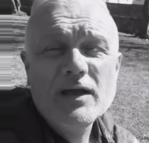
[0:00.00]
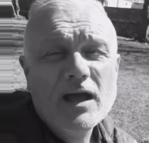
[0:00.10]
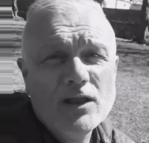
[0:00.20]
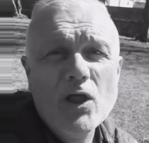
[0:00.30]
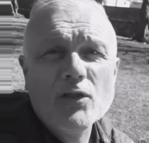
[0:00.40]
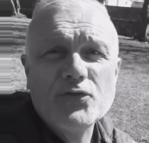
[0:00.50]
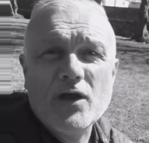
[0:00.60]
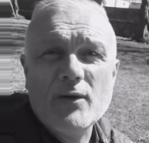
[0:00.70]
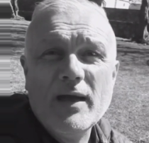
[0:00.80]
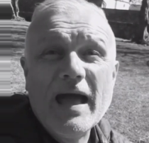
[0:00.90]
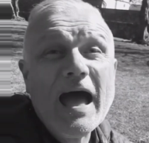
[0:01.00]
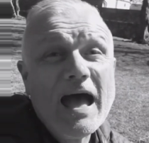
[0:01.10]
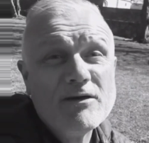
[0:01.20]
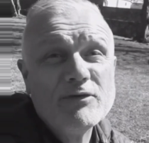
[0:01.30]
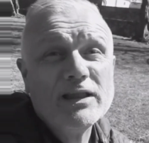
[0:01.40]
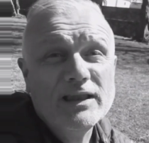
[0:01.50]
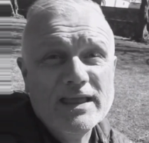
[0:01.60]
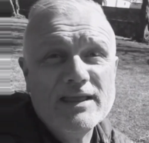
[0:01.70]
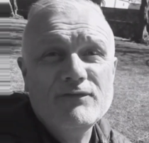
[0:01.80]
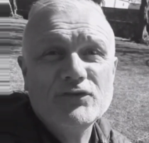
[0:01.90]
a lot though have
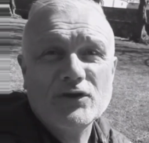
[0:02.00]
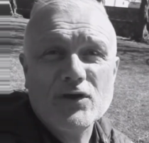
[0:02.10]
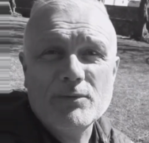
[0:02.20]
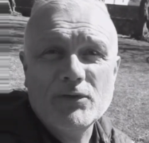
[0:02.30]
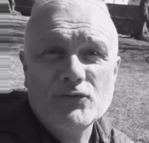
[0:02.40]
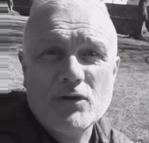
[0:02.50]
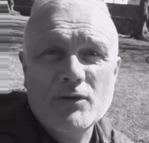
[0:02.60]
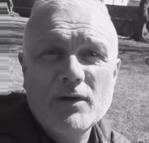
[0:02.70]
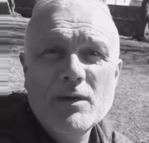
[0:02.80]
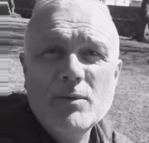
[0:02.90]
leaves coming through,